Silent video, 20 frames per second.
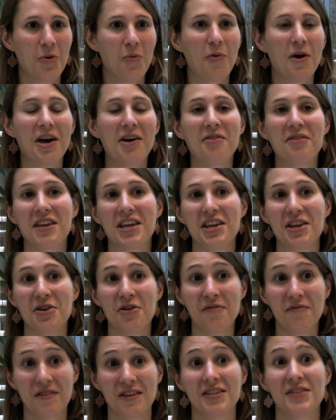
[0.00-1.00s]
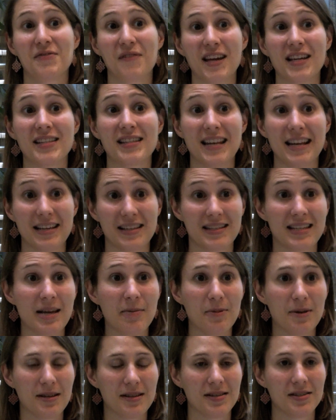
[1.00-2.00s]
Well, the obvious first next
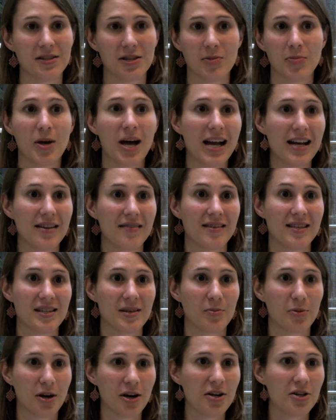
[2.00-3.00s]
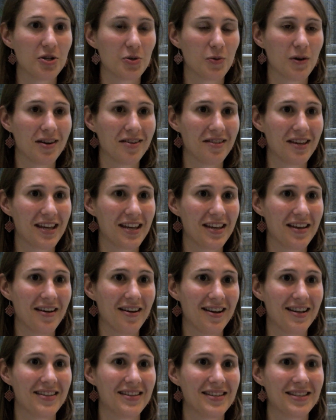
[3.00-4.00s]
step is to pilot this approach while the
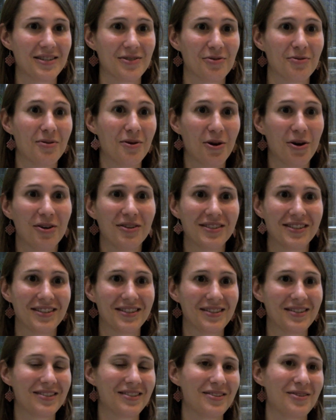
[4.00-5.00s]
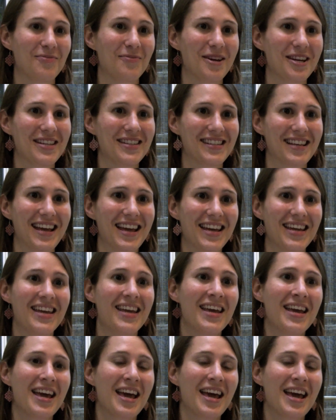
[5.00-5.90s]
iron's still hot, as you might say.